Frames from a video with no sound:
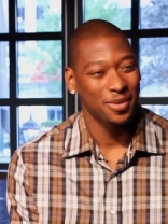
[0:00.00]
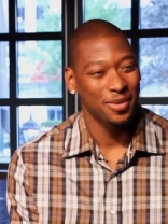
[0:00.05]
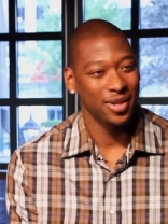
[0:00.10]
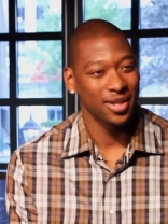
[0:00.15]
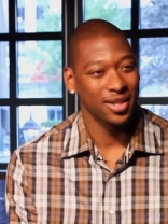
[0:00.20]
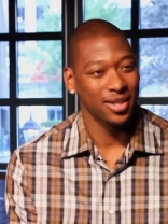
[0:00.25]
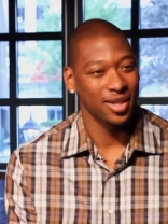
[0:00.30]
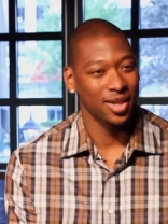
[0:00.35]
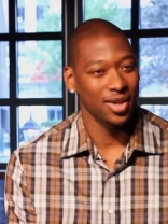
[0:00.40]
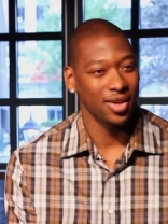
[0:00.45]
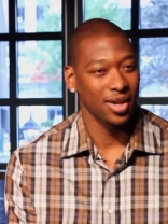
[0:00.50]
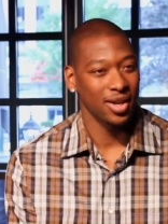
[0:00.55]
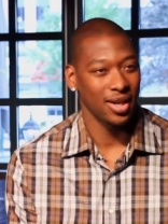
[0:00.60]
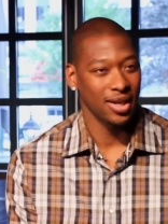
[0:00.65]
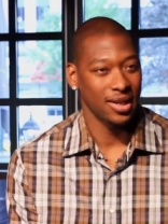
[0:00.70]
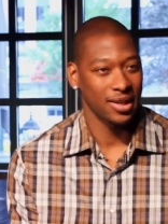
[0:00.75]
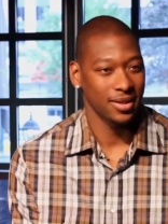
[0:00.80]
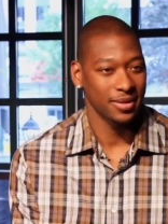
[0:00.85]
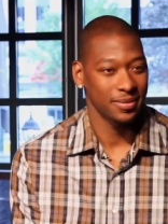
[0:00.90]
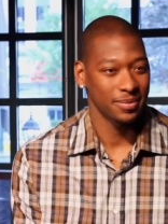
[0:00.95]
well, you know,
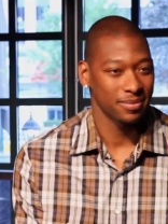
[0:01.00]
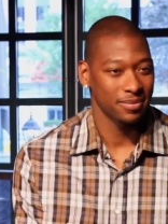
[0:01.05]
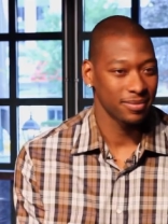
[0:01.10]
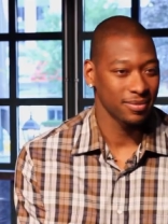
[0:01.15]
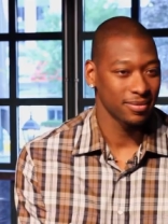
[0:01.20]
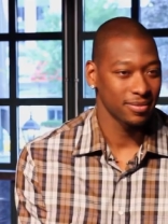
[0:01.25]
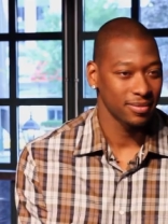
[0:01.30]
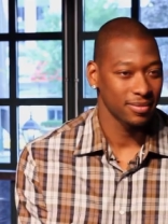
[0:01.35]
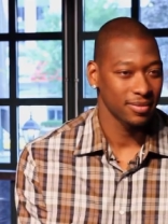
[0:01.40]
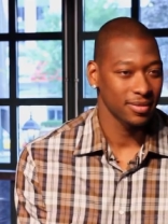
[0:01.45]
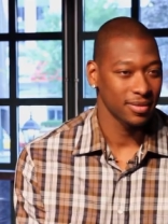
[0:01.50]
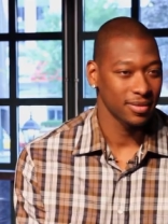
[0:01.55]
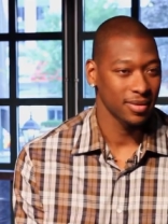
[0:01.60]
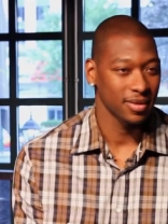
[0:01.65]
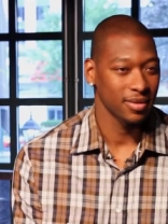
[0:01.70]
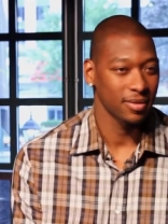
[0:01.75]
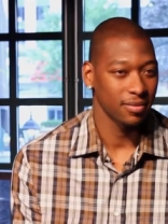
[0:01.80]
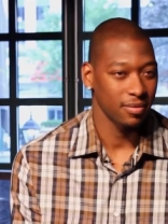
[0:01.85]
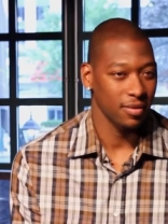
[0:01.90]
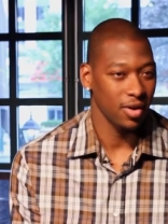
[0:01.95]
um,
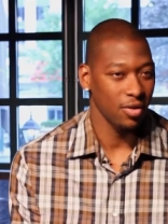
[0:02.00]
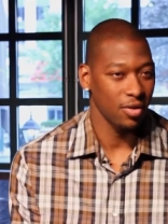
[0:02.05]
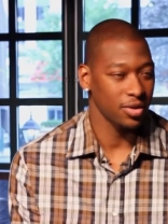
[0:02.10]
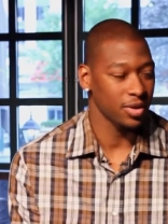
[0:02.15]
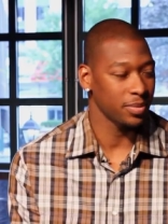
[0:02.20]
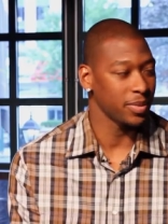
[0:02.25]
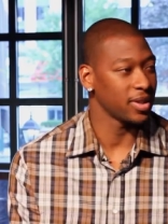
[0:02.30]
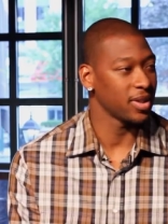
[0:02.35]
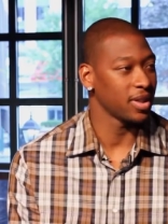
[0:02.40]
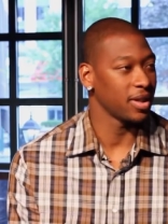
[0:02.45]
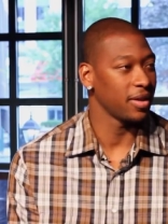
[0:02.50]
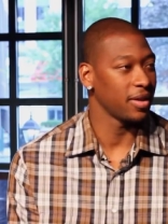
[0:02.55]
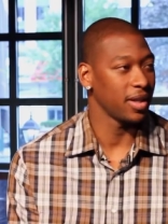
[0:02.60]
i am always been